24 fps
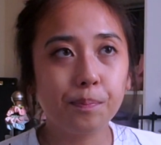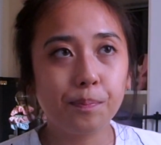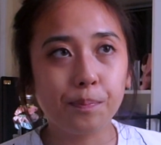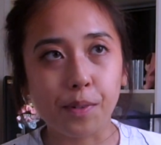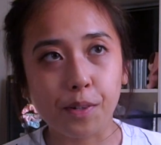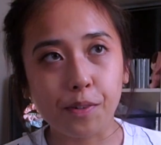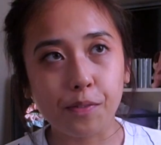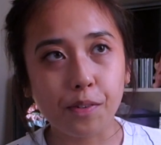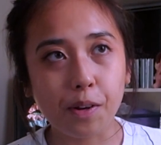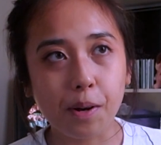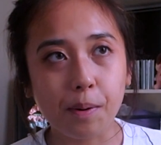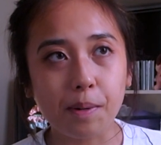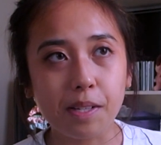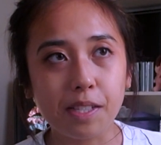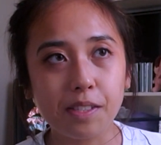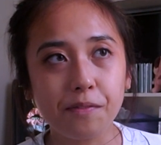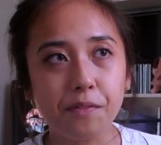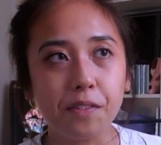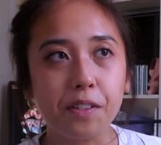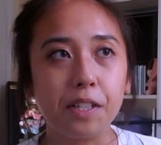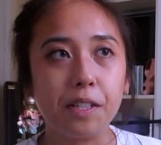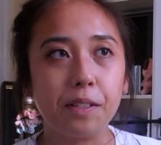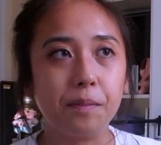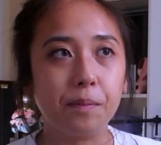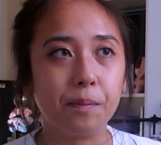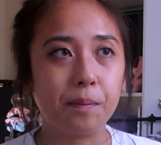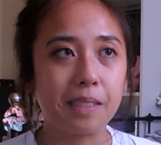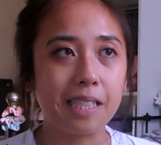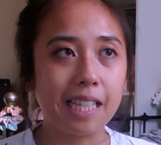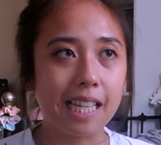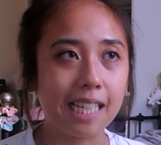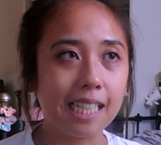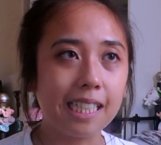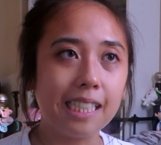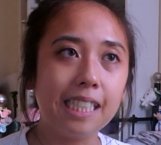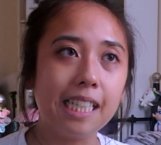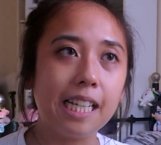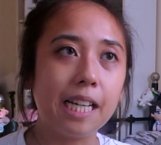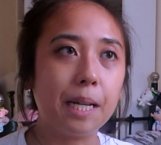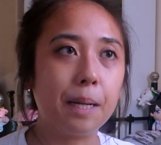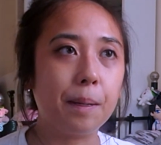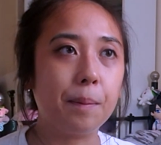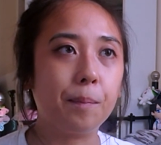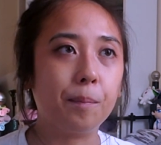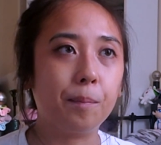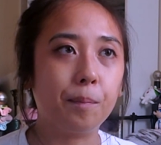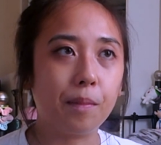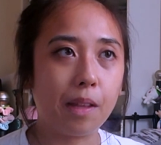Performance film
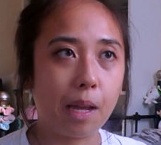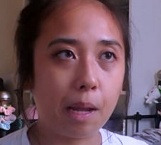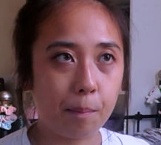Kingdom.